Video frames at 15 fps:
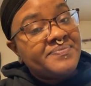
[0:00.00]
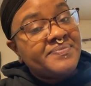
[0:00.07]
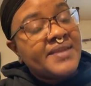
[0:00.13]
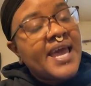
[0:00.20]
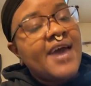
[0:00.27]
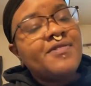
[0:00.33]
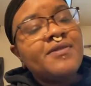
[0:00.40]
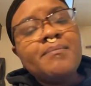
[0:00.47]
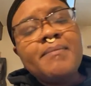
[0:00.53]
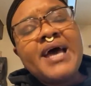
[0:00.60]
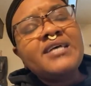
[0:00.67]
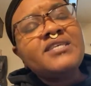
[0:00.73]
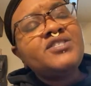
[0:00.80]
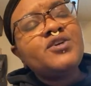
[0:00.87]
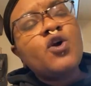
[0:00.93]
And the
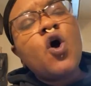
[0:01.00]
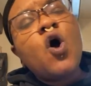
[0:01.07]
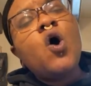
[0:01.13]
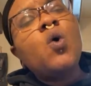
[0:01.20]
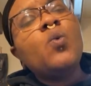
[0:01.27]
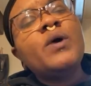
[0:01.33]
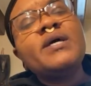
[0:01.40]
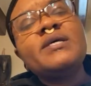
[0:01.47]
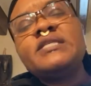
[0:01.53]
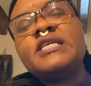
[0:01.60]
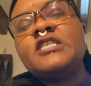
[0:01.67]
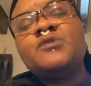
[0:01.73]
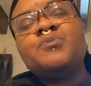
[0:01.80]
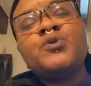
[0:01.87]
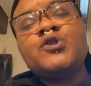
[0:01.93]
master always
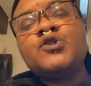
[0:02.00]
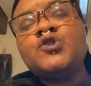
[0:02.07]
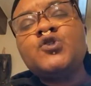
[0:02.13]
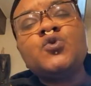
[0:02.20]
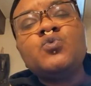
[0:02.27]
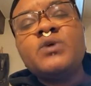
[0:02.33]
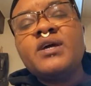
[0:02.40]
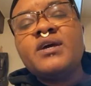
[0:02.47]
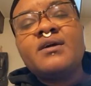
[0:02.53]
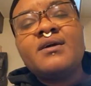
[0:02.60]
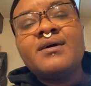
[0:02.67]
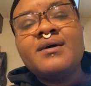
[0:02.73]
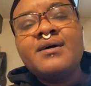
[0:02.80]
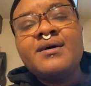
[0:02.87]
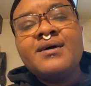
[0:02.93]
is
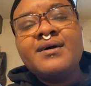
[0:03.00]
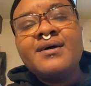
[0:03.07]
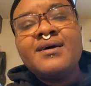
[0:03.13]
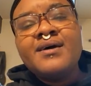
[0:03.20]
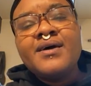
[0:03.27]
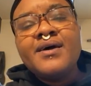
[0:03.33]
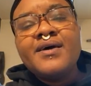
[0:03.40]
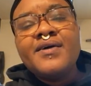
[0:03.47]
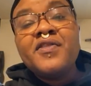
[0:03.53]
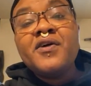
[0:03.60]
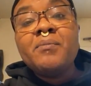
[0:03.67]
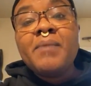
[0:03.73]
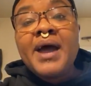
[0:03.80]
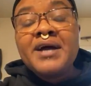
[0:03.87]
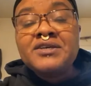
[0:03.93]
pursuing their
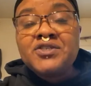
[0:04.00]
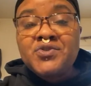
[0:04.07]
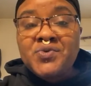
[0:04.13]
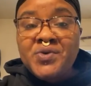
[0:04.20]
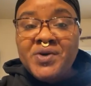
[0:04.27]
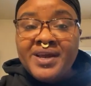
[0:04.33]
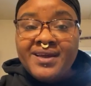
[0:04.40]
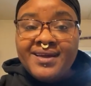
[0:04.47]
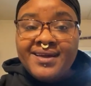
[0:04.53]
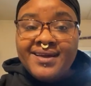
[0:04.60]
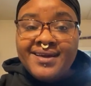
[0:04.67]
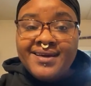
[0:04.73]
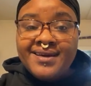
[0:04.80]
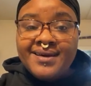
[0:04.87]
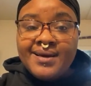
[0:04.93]
mastery
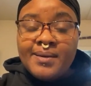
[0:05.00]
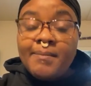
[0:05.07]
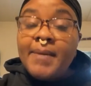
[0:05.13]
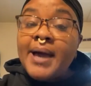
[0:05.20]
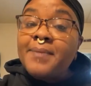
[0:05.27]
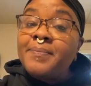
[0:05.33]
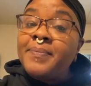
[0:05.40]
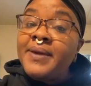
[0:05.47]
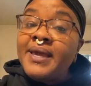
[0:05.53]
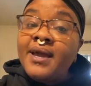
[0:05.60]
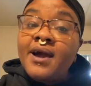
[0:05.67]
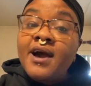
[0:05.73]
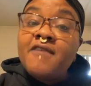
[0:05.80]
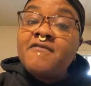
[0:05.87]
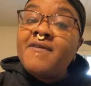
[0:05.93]
by
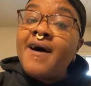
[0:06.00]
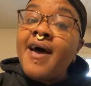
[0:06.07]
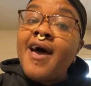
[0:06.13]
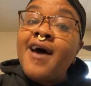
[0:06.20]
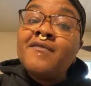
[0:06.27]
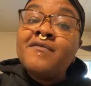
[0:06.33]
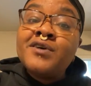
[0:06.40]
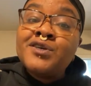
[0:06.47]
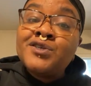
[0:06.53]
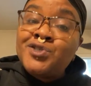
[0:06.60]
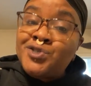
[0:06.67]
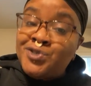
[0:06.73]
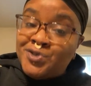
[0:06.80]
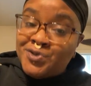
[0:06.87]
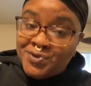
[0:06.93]
being a forever
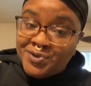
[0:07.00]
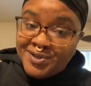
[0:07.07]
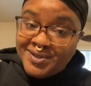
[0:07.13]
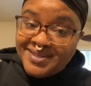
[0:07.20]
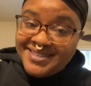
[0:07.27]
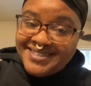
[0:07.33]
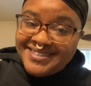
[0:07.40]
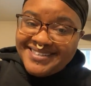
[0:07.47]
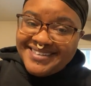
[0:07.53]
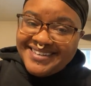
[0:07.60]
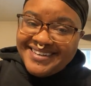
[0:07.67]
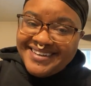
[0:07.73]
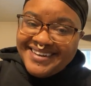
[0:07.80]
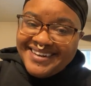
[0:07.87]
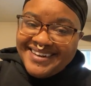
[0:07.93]
student.
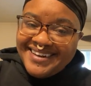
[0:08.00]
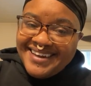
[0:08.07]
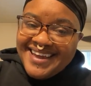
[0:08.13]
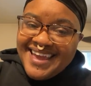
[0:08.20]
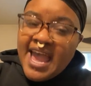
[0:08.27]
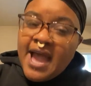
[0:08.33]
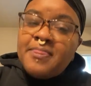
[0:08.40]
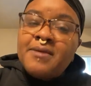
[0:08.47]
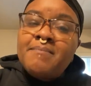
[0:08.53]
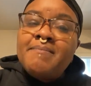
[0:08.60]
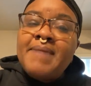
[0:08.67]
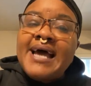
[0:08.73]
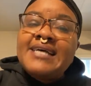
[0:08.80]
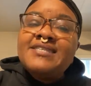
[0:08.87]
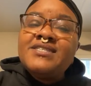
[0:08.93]
And the
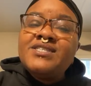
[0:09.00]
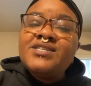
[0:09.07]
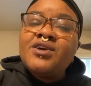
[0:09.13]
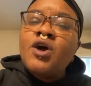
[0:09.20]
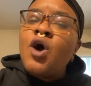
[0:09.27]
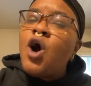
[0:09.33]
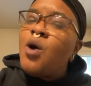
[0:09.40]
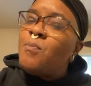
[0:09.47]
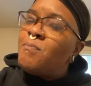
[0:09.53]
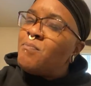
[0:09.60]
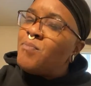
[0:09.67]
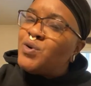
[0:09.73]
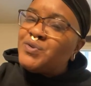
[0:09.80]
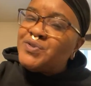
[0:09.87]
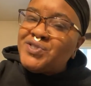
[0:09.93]
master
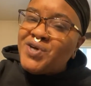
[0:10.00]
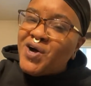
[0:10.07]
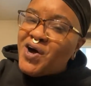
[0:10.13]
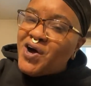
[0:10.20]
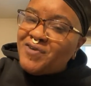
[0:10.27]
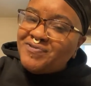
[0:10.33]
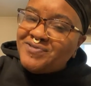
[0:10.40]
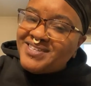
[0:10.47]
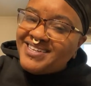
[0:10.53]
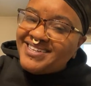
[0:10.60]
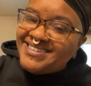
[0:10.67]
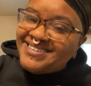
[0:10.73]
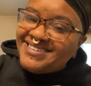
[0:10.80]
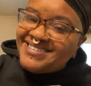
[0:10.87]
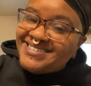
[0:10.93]
most
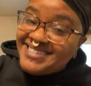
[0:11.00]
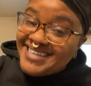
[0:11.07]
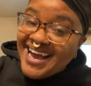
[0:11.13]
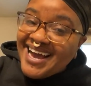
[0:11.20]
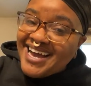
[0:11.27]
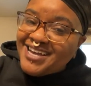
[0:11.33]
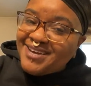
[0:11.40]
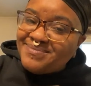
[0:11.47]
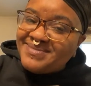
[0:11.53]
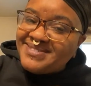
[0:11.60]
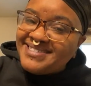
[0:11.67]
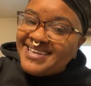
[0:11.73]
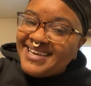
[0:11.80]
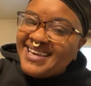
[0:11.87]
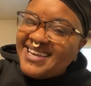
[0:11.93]
often
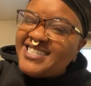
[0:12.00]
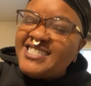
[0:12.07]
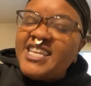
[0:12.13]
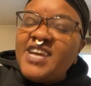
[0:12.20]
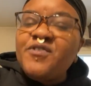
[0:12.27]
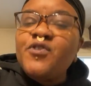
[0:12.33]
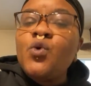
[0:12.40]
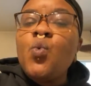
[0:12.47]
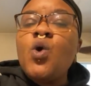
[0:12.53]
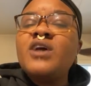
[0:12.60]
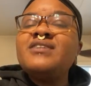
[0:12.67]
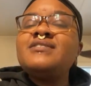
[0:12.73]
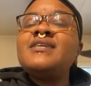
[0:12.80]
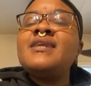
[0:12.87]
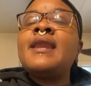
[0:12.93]
times is never the
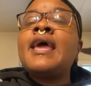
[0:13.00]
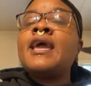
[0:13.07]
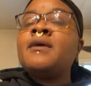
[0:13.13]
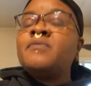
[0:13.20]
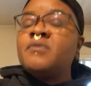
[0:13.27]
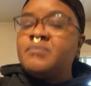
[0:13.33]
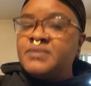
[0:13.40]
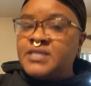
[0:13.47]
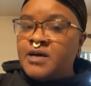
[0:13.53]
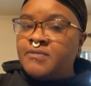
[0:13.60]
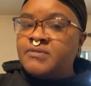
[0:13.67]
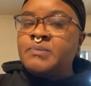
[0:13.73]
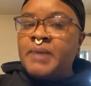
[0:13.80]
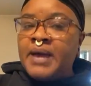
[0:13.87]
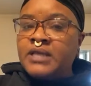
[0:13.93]
one to name
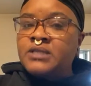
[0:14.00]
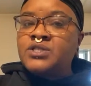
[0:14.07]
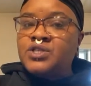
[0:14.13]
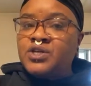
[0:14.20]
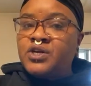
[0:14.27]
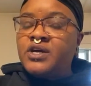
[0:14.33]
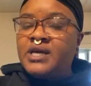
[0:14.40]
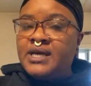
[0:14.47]
themselves master.